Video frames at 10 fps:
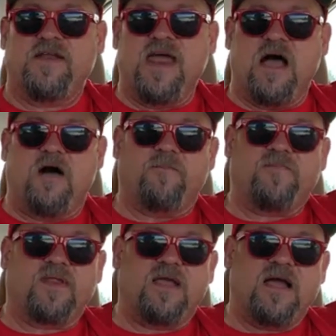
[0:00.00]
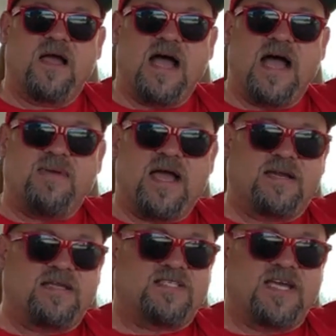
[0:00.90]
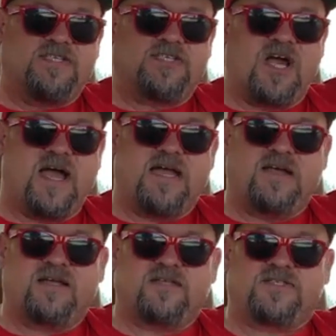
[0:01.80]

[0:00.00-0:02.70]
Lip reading: Now, I'm not going to say John